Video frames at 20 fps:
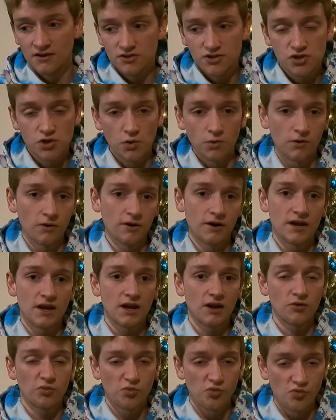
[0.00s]

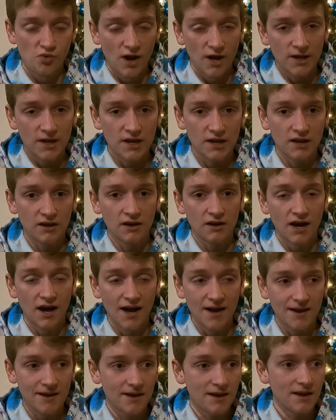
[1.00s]
touring, running,
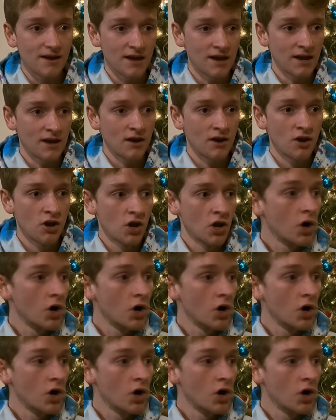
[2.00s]
hiking,